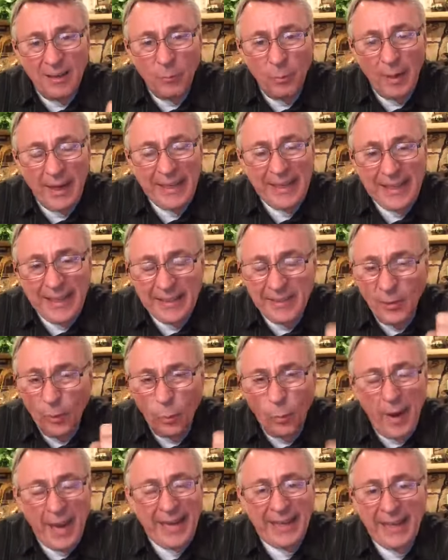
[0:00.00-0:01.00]
We need to
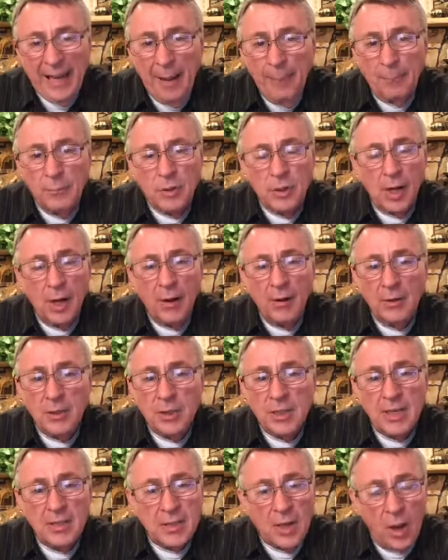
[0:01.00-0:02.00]
wake up,
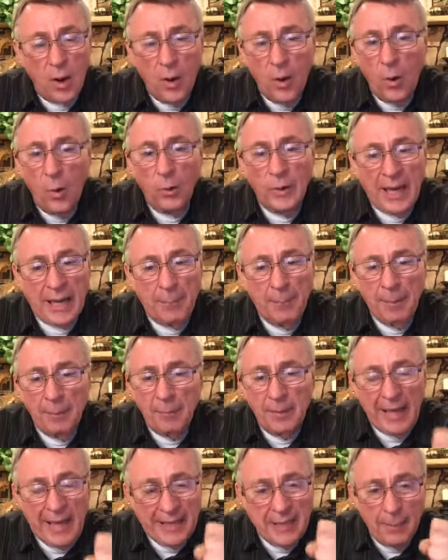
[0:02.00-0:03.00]
church. There's a whole lot of people
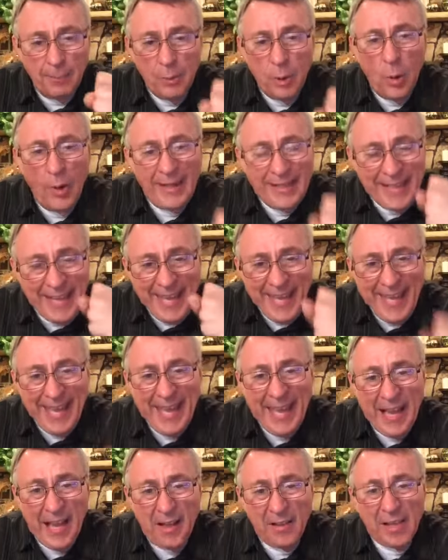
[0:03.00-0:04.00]
going to end up going to
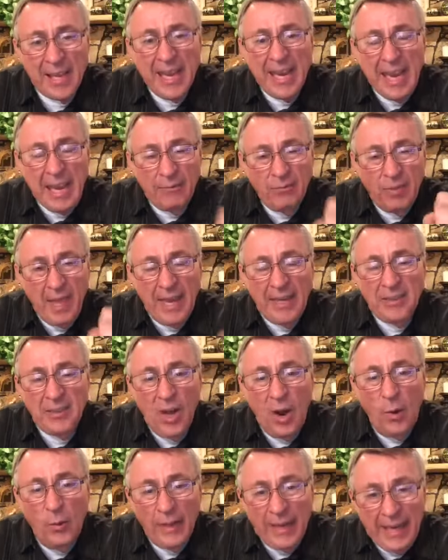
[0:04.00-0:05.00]
hell if they
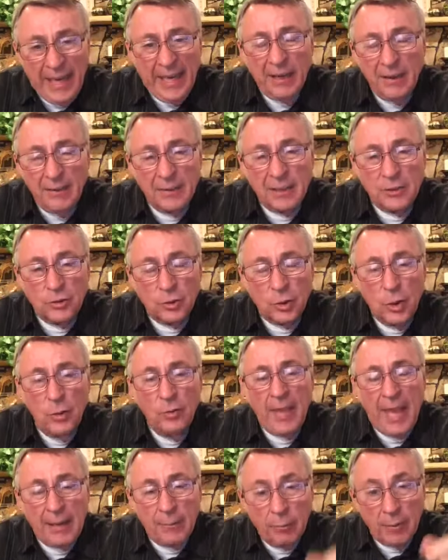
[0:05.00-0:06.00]
don't hear the
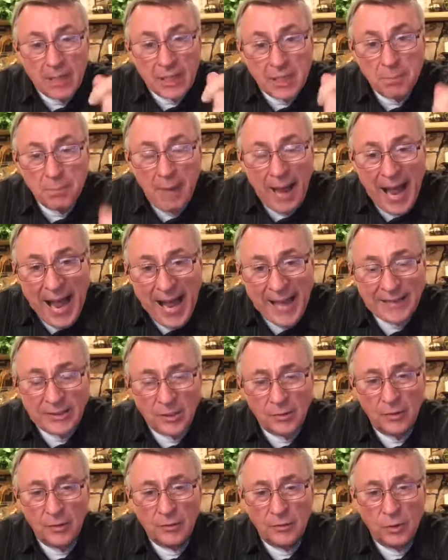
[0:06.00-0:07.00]
truth and respond
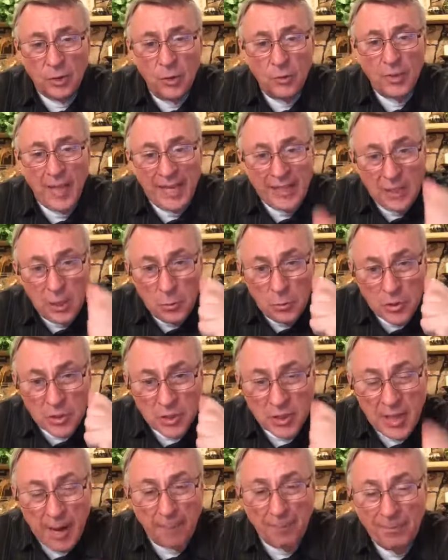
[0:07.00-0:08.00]
to the truth and do
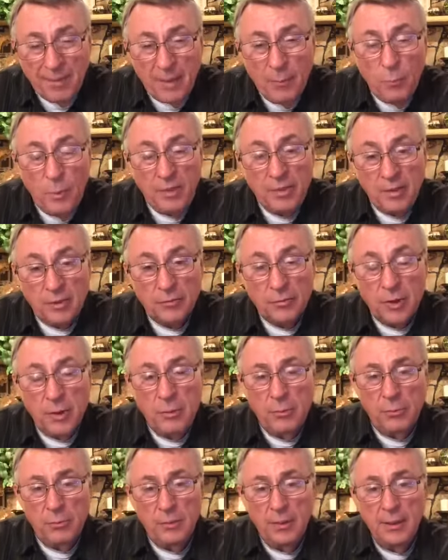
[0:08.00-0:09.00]
something with the
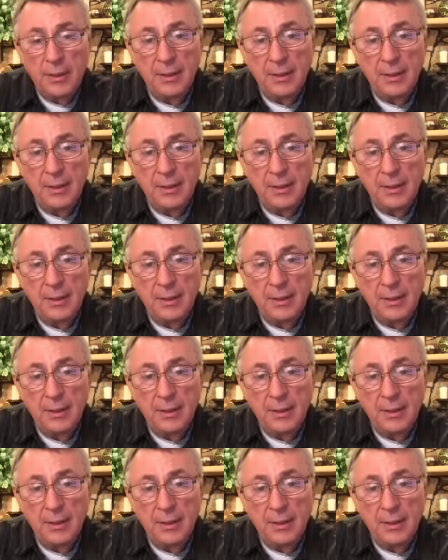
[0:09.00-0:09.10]
truth.